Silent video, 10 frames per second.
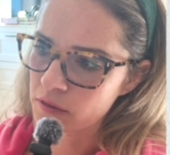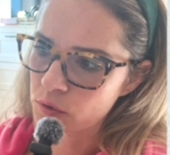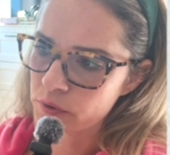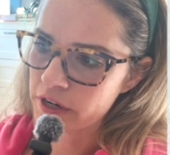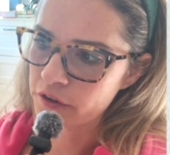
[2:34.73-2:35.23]

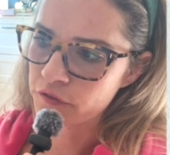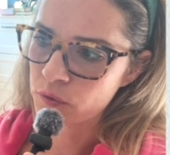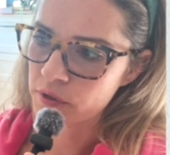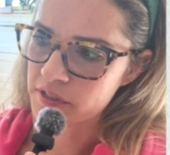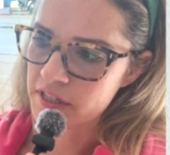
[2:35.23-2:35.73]
3 or
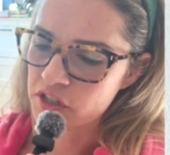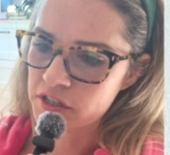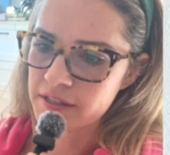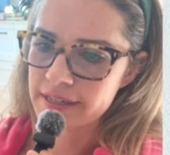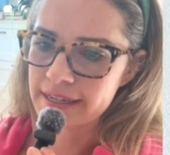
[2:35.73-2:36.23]
4
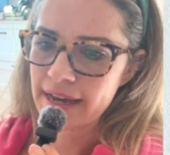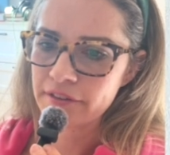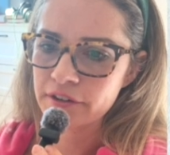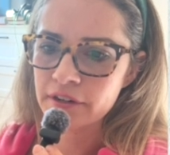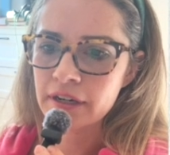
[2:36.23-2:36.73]
stitches
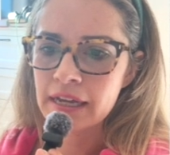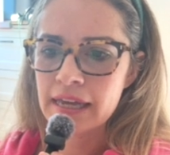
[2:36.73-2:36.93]
together.